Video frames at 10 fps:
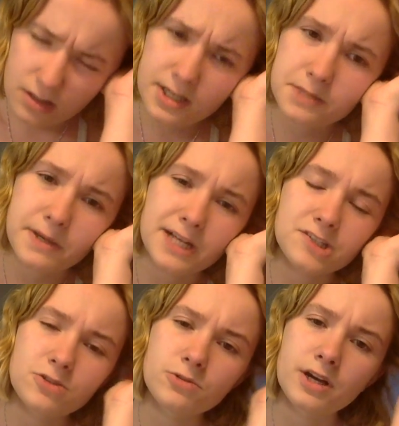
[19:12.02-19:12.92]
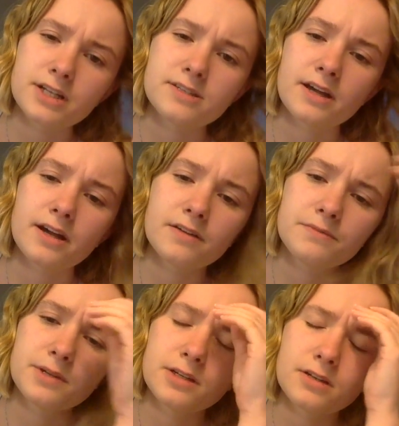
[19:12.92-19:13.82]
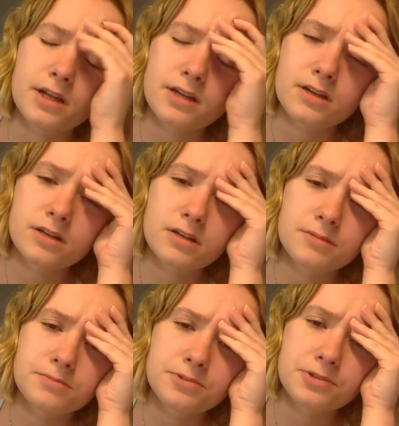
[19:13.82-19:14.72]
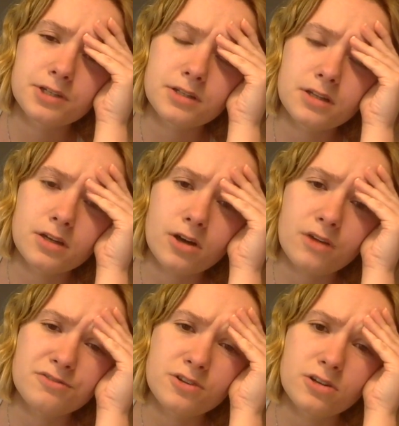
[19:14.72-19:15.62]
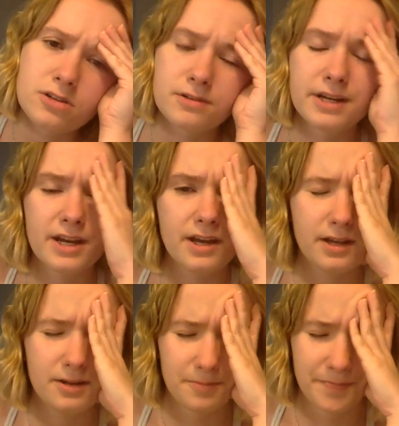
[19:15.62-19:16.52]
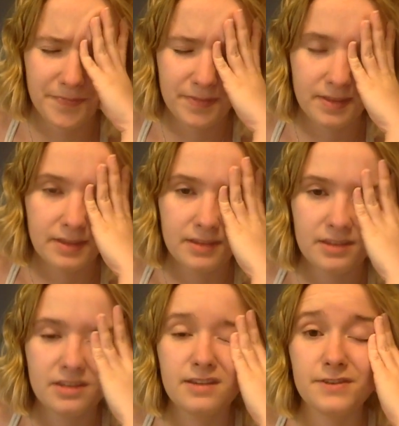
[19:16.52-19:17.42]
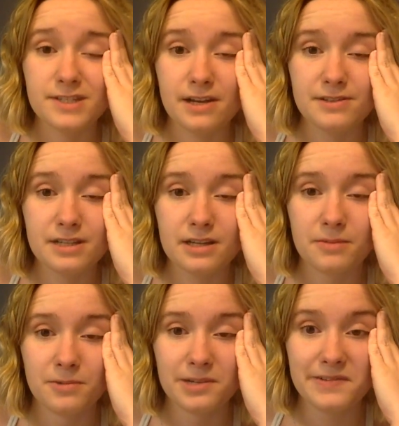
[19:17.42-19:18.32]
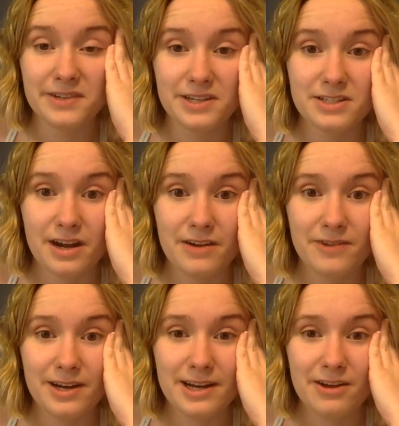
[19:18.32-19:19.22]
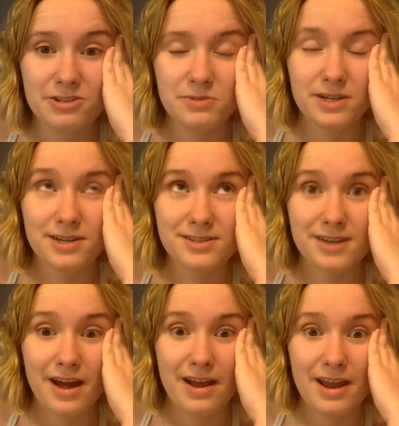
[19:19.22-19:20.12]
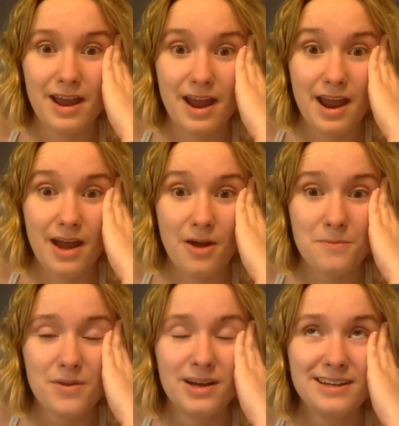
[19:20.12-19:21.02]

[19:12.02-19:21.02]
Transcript: these past two nights have been like completely awful. And if it sounds like I'm really, really tired right now, it's because I am.